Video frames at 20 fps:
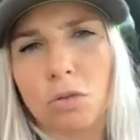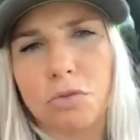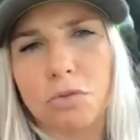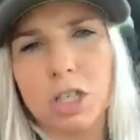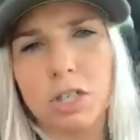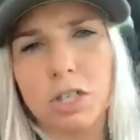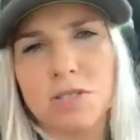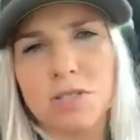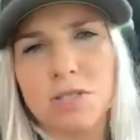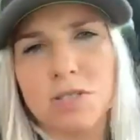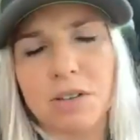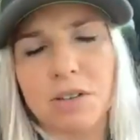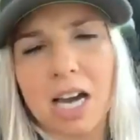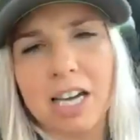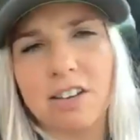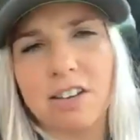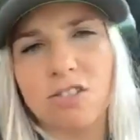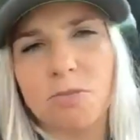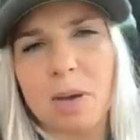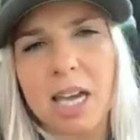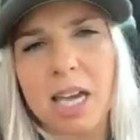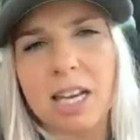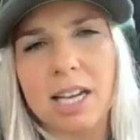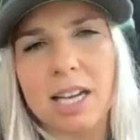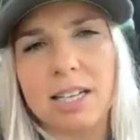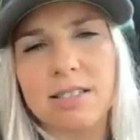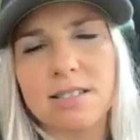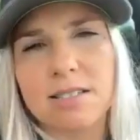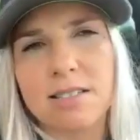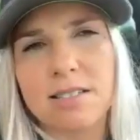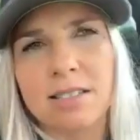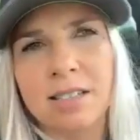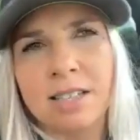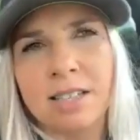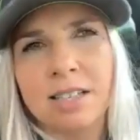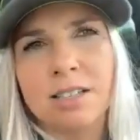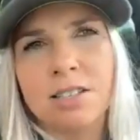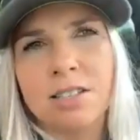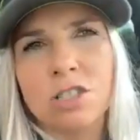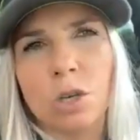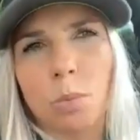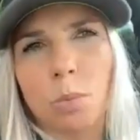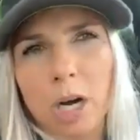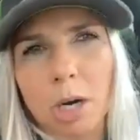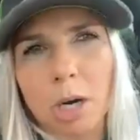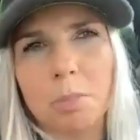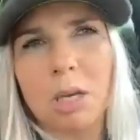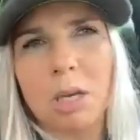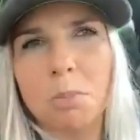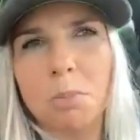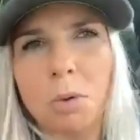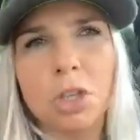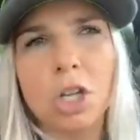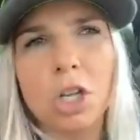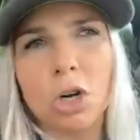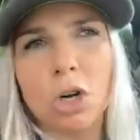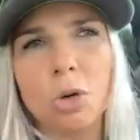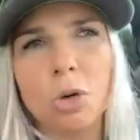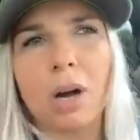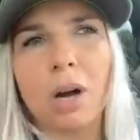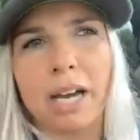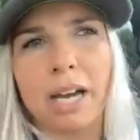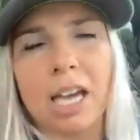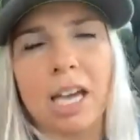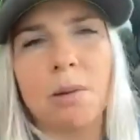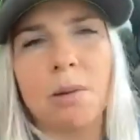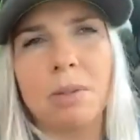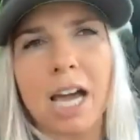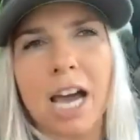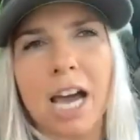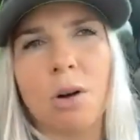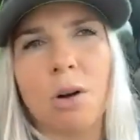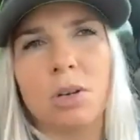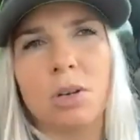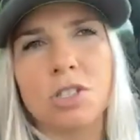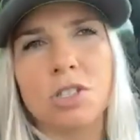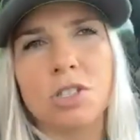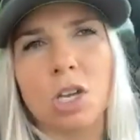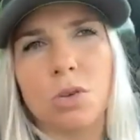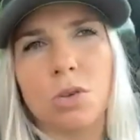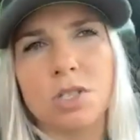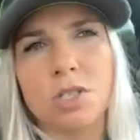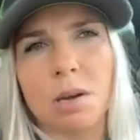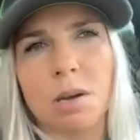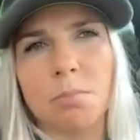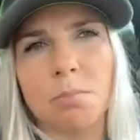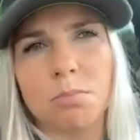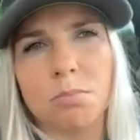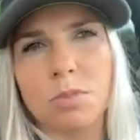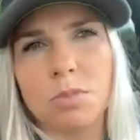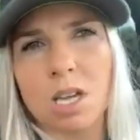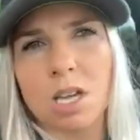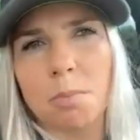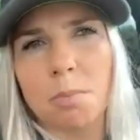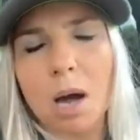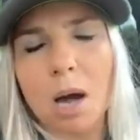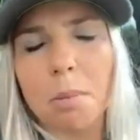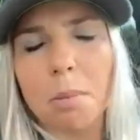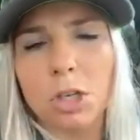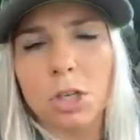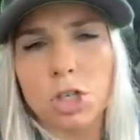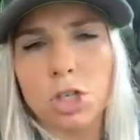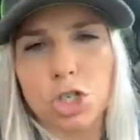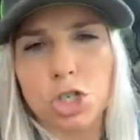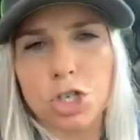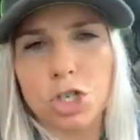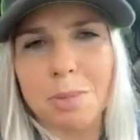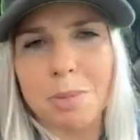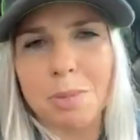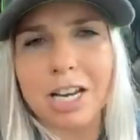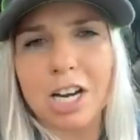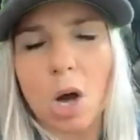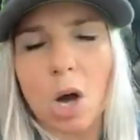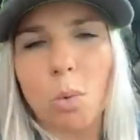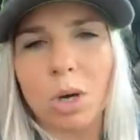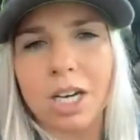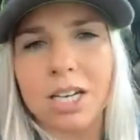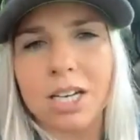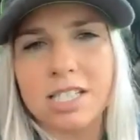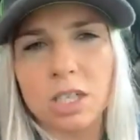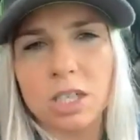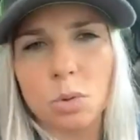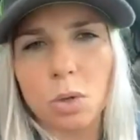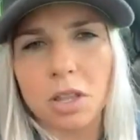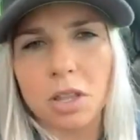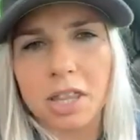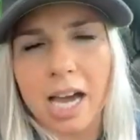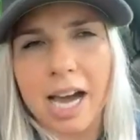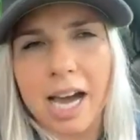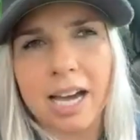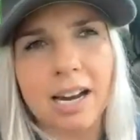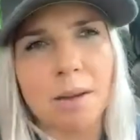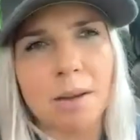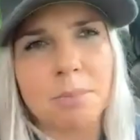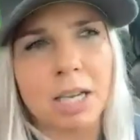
views. I've kind of made yeah. it to where people know who I am now and so some some publishers might not want to deal with that. I